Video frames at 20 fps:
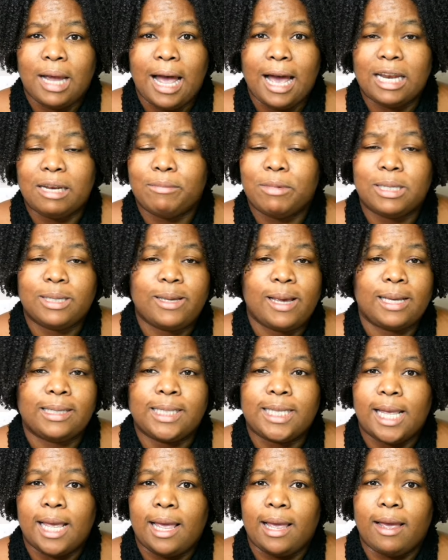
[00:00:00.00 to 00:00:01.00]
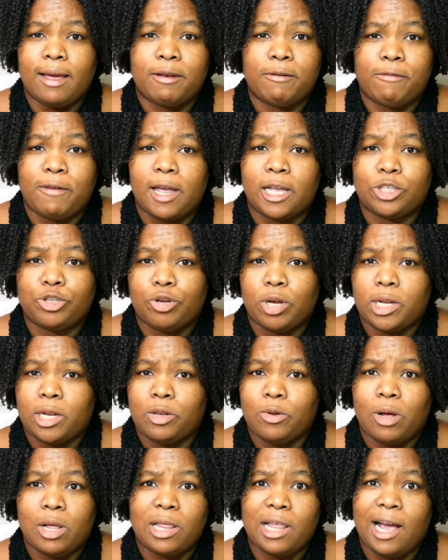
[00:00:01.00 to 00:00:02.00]
animal testing and fair trade
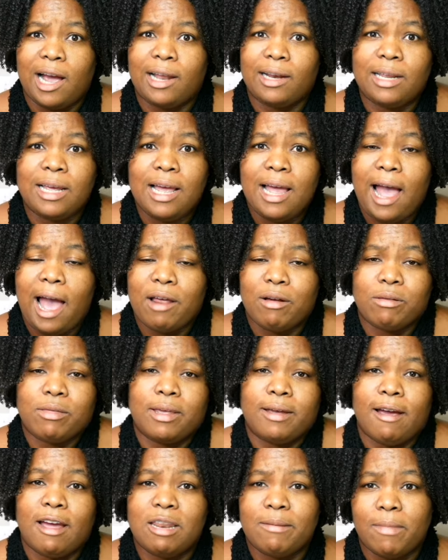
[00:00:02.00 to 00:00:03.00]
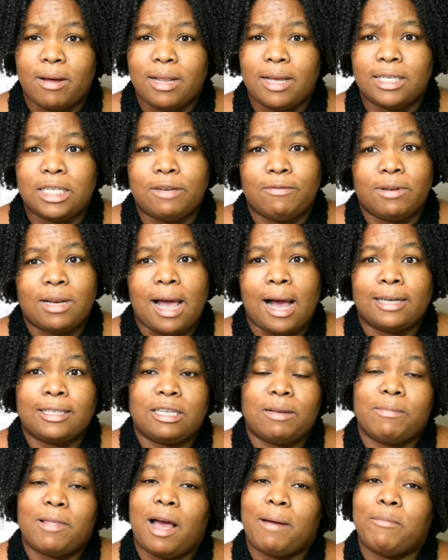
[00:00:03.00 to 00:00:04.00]
and all that. I don't think anybody's even
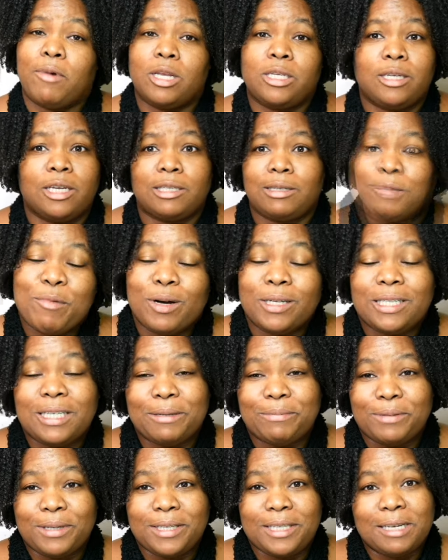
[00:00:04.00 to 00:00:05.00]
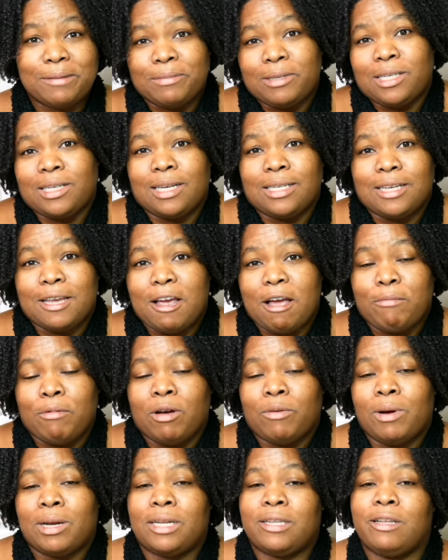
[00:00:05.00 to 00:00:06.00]
asked him that much, because most people seem to just care
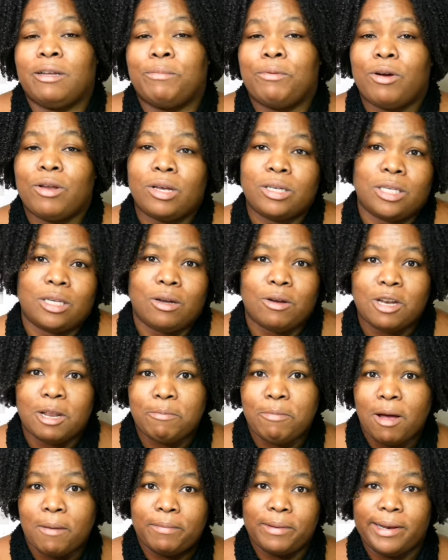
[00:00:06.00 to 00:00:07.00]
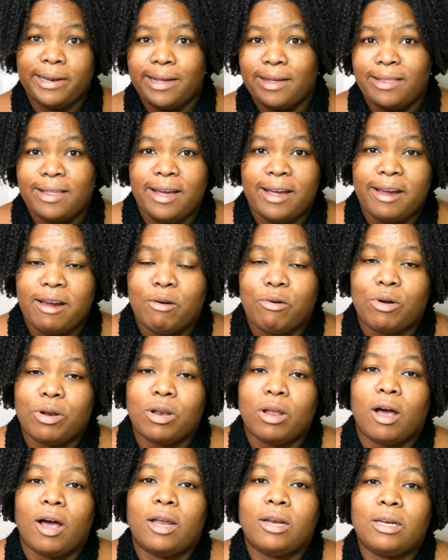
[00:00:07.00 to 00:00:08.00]
about whether the products are going to pop and lay their hair
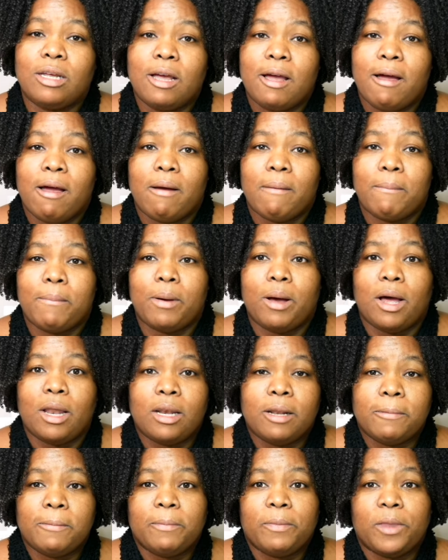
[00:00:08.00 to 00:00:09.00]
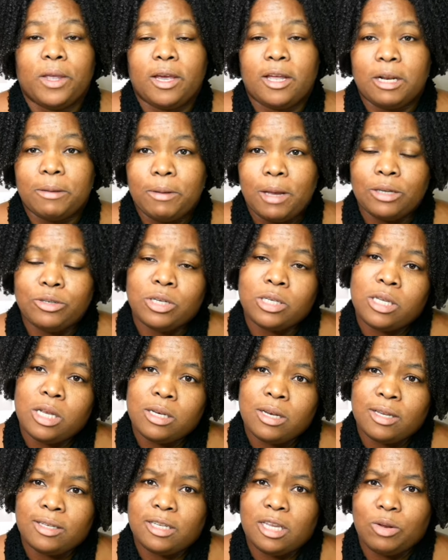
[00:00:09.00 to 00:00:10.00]
or not. But it'll be
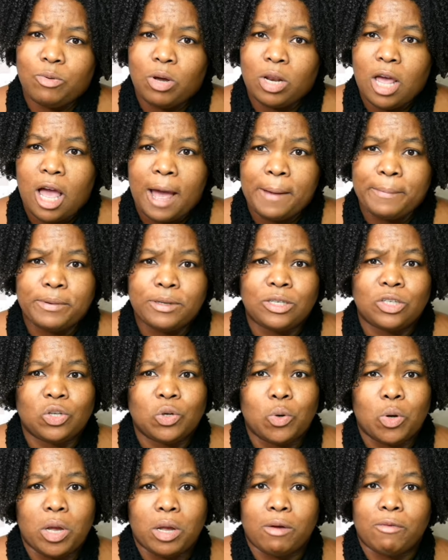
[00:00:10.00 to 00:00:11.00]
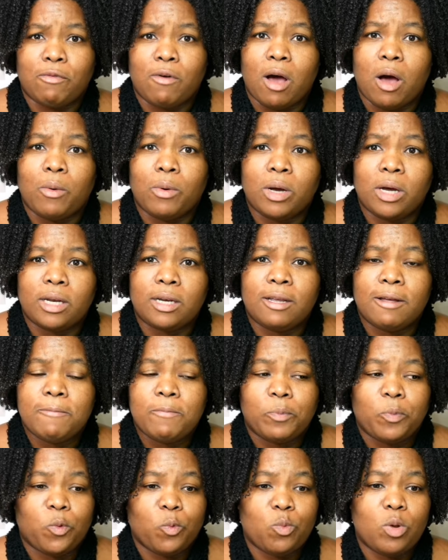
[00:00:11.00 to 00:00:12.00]
interesting to see what happens going forward.
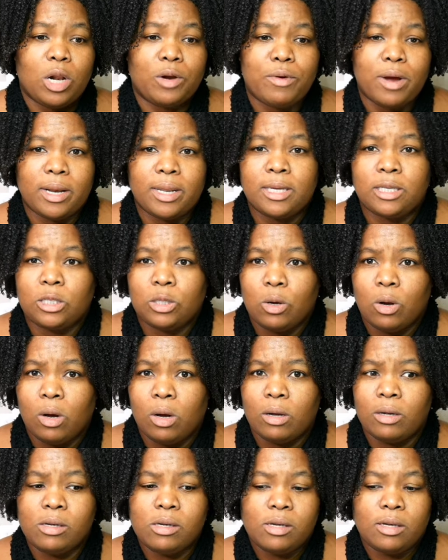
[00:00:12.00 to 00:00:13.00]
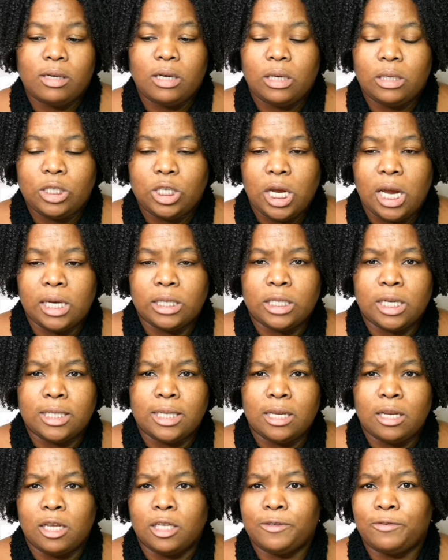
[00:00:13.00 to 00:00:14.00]
We already saw
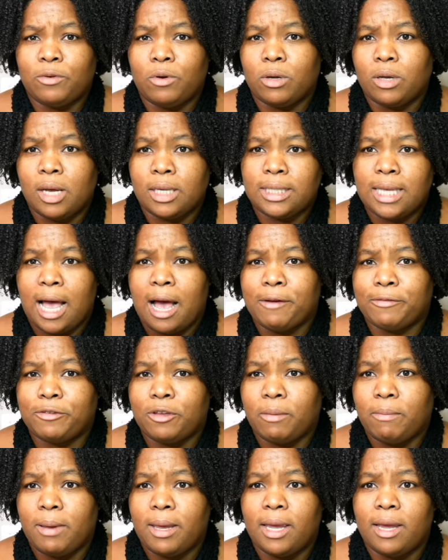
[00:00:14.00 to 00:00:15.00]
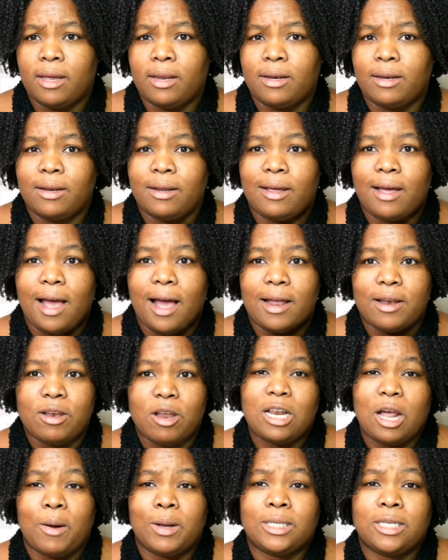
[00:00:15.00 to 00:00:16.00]
changes in his focus after Bain, and
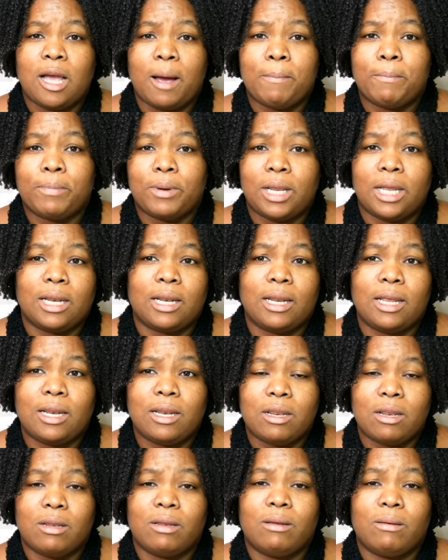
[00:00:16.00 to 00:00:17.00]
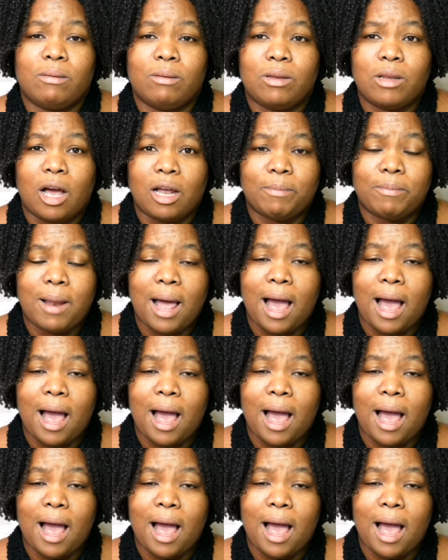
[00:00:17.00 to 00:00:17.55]
now it's completely not